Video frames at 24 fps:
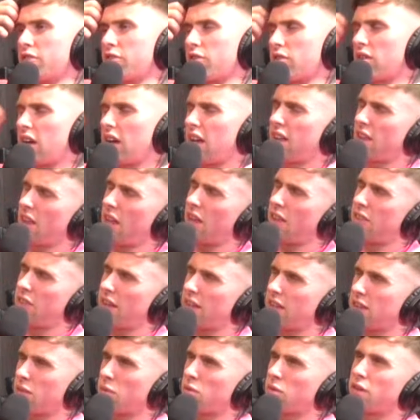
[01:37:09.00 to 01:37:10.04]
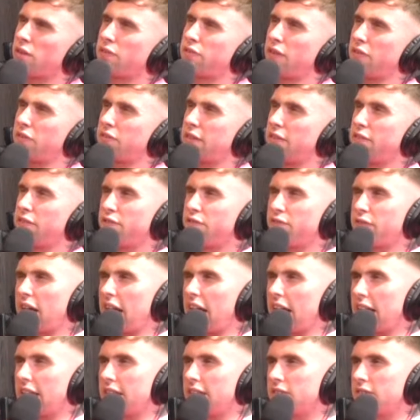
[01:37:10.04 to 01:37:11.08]
for I think they were doing fifty
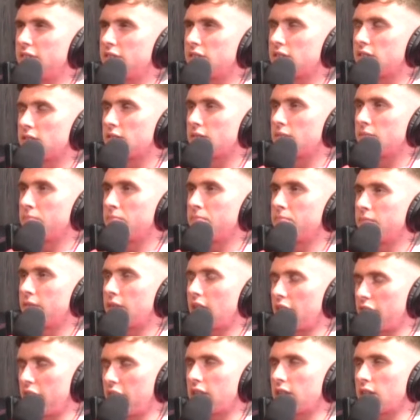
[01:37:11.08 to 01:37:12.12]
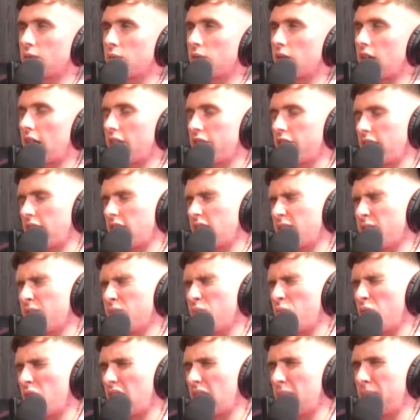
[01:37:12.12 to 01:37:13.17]
fives. Is that right? I think they were. I think the
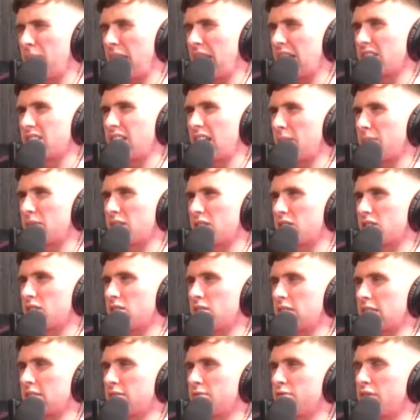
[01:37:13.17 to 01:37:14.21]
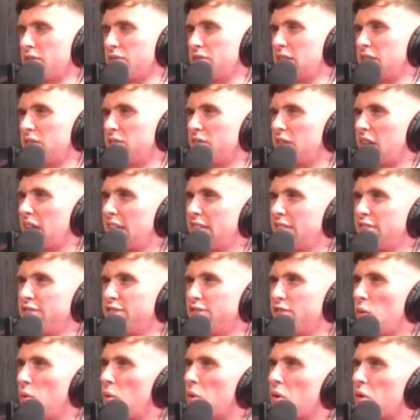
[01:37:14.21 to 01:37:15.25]
one of the best laps I saw was like fifty five
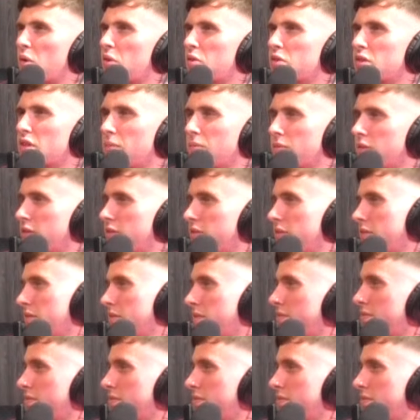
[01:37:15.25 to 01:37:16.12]
four. See, I told you I